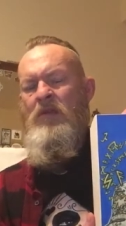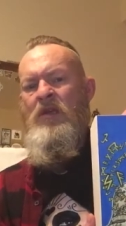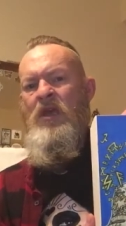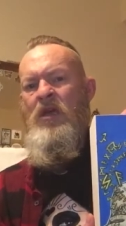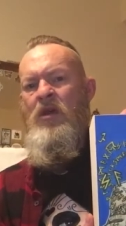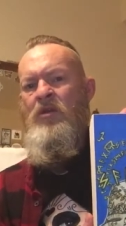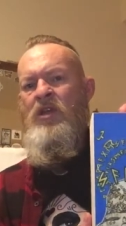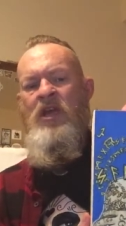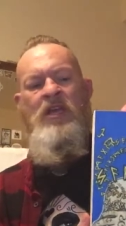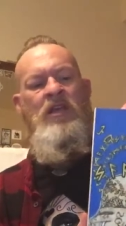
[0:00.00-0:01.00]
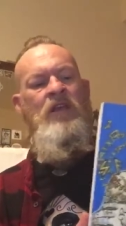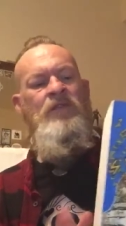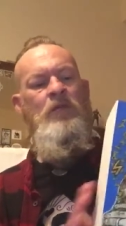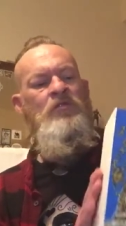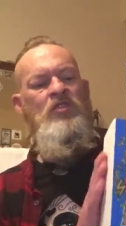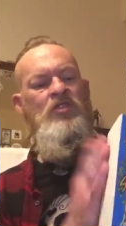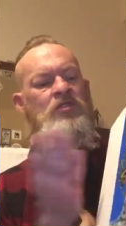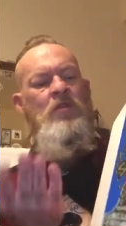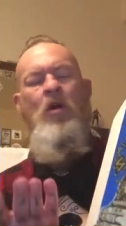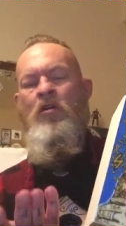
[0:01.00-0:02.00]
yeah, okay. If it was
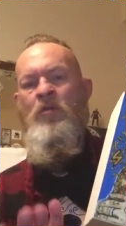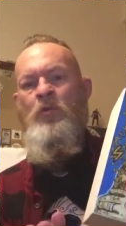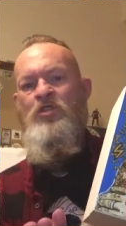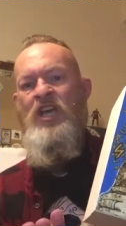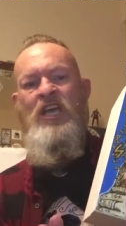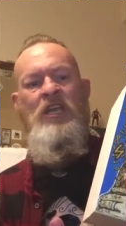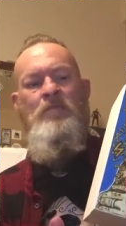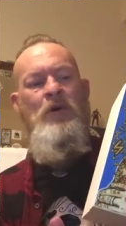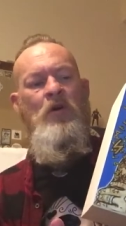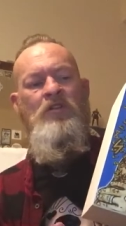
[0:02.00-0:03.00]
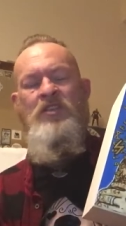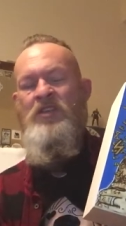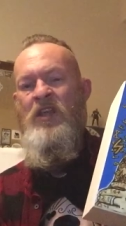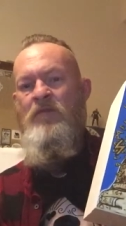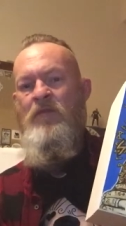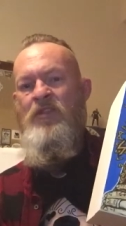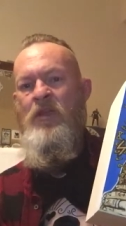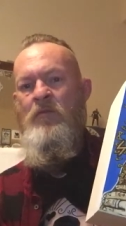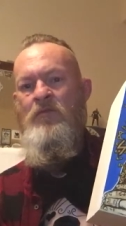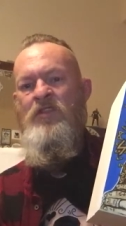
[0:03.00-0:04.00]
a horrible jagged box and
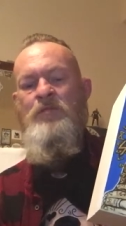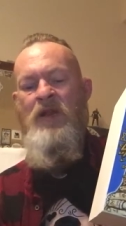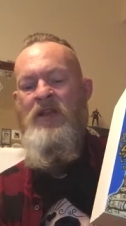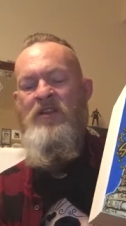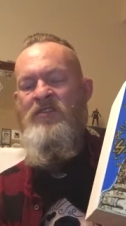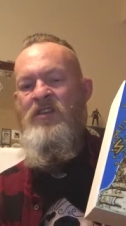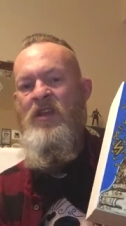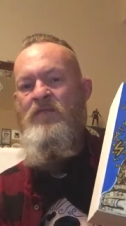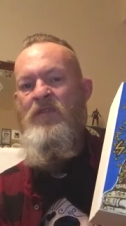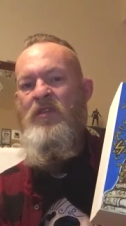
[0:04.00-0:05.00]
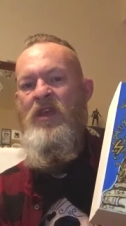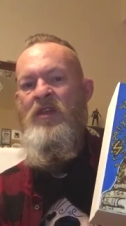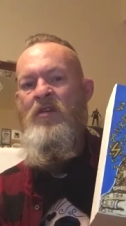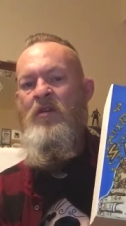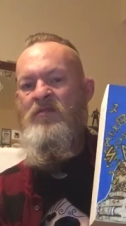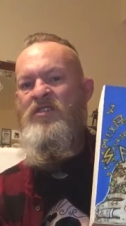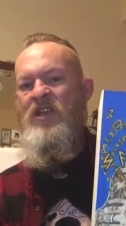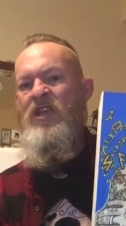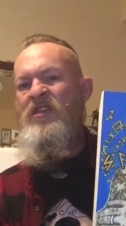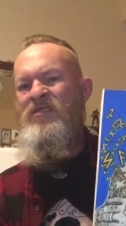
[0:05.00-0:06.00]
everything, and splinters and everything, I would
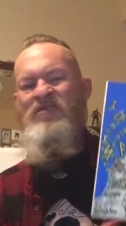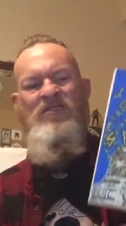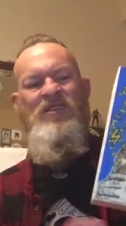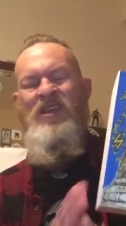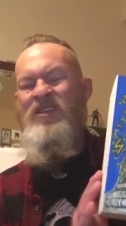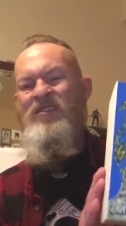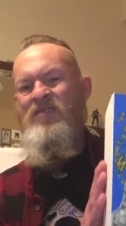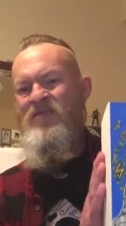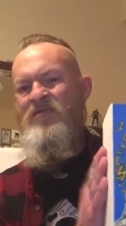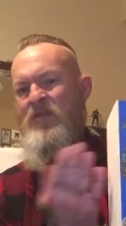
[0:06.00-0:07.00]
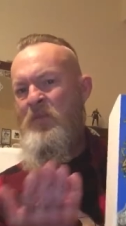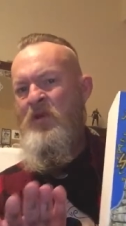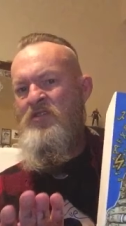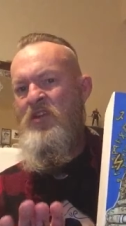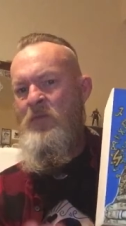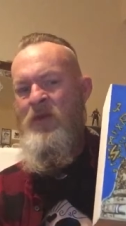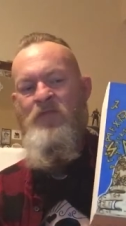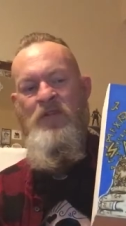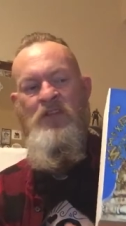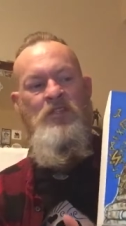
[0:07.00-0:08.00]
say yeah, the box could have been
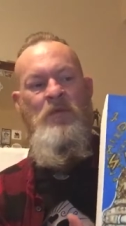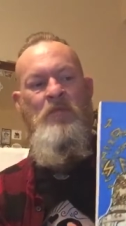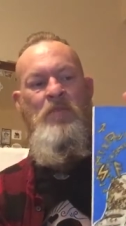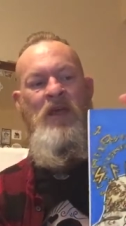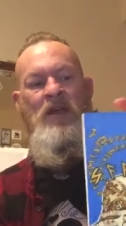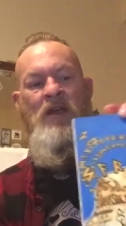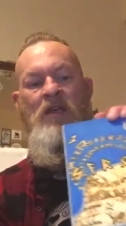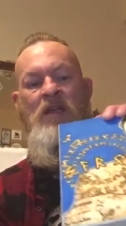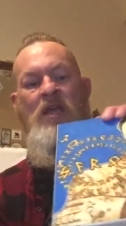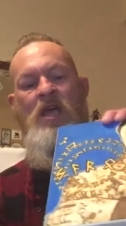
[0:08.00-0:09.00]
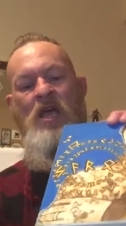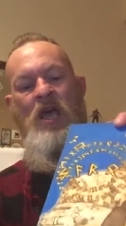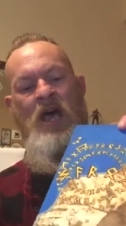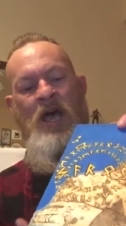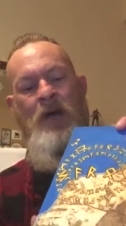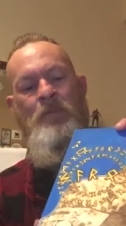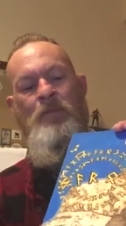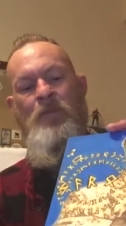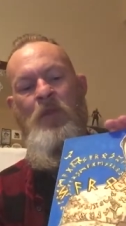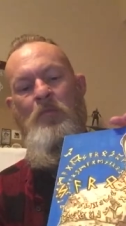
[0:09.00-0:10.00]
finished a bit better. Um,
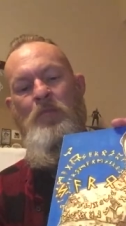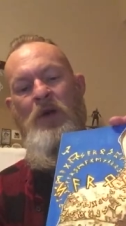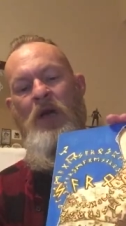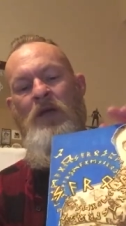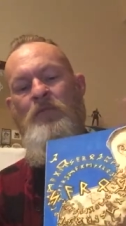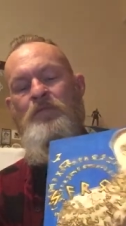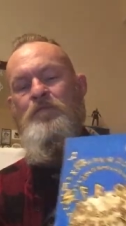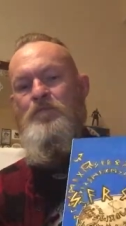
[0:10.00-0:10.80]
but